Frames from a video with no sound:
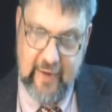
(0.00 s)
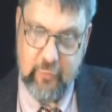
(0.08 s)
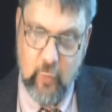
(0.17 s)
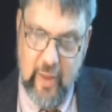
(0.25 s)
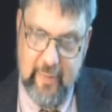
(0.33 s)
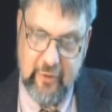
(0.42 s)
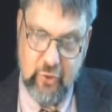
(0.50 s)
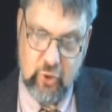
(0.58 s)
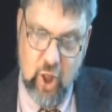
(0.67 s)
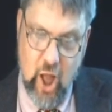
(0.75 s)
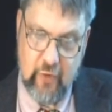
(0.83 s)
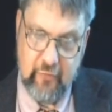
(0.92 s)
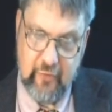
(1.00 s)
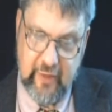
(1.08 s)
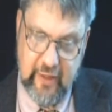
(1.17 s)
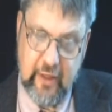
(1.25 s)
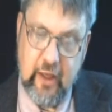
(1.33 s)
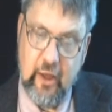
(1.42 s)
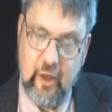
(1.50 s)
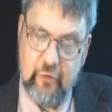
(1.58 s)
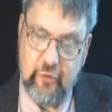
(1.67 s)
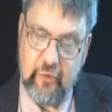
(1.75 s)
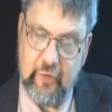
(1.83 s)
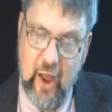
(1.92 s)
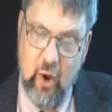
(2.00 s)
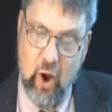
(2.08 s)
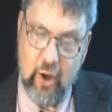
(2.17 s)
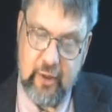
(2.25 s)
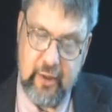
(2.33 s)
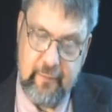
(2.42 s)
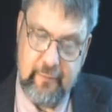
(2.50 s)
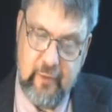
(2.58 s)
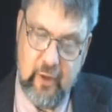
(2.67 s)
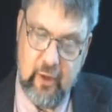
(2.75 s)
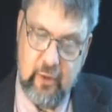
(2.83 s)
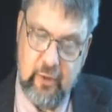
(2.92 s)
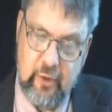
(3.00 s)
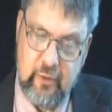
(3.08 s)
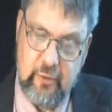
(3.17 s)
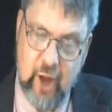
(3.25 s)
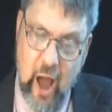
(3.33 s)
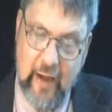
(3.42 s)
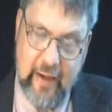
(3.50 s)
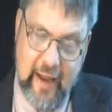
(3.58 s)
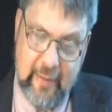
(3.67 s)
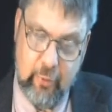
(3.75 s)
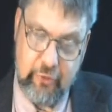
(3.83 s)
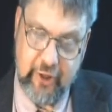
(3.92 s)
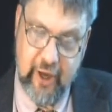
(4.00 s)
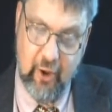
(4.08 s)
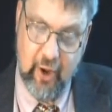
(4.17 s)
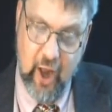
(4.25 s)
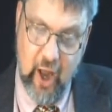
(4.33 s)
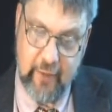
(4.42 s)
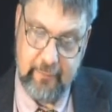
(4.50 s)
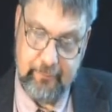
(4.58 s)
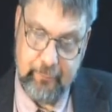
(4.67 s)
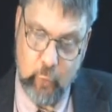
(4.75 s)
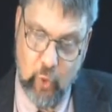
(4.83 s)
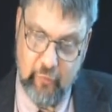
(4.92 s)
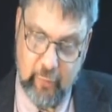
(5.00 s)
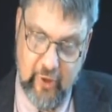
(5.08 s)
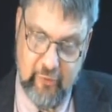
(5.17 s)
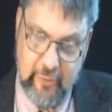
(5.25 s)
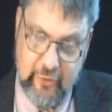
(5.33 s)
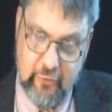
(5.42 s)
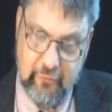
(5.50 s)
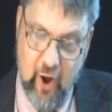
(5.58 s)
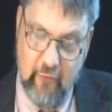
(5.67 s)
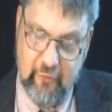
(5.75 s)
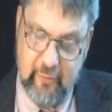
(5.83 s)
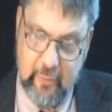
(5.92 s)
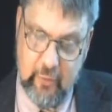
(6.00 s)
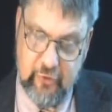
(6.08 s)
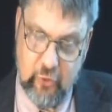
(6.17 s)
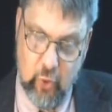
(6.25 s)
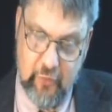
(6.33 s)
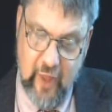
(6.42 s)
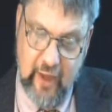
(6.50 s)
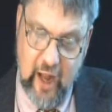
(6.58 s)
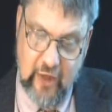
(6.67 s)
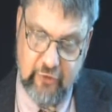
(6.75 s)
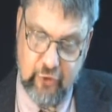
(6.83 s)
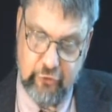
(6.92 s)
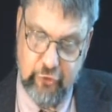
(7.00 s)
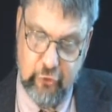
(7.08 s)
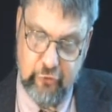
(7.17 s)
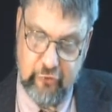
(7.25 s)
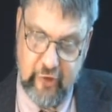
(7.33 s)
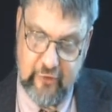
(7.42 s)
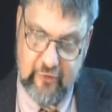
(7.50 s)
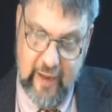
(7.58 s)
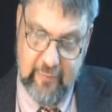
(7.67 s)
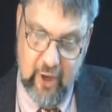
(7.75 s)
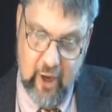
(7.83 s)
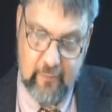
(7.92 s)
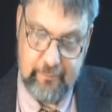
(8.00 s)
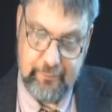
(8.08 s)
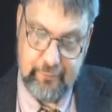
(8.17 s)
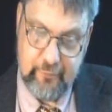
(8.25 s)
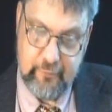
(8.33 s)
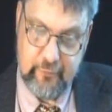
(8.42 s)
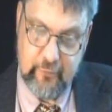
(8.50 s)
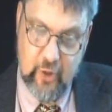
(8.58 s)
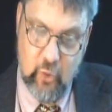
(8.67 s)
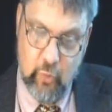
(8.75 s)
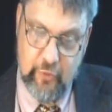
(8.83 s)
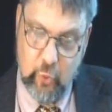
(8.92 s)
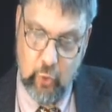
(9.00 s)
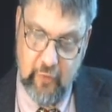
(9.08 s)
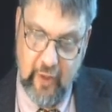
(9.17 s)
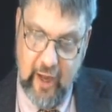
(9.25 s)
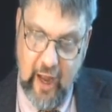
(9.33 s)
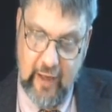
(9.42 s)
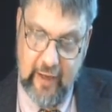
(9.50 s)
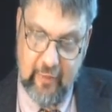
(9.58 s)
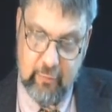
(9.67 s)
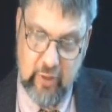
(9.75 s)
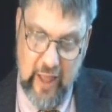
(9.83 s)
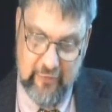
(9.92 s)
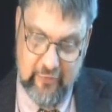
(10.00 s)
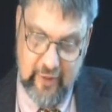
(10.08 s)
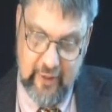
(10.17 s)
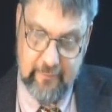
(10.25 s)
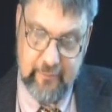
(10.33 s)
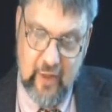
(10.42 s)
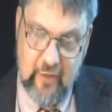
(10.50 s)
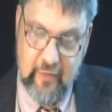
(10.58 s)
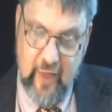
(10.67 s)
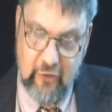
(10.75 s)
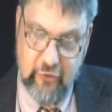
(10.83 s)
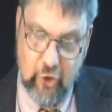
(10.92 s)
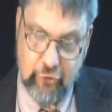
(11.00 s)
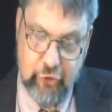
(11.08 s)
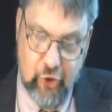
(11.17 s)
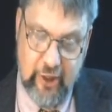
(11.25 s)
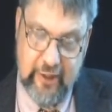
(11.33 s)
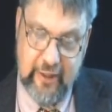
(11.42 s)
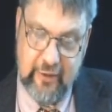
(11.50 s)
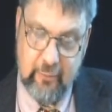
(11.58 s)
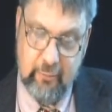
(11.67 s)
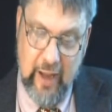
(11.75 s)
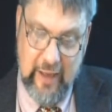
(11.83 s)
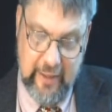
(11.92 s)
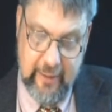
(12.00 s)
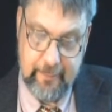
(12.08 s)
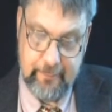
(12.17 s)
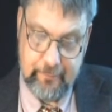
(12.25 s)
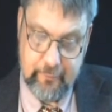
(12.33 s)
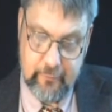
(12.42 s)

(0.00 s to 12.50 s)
And if the way be too long for thee, so that thou art not able to carry on, or if the place be too far from thee, which the Lord thy God shall choose to set his name there, when the Lord thy God hath blessed thee, then thou shalt turn it into money,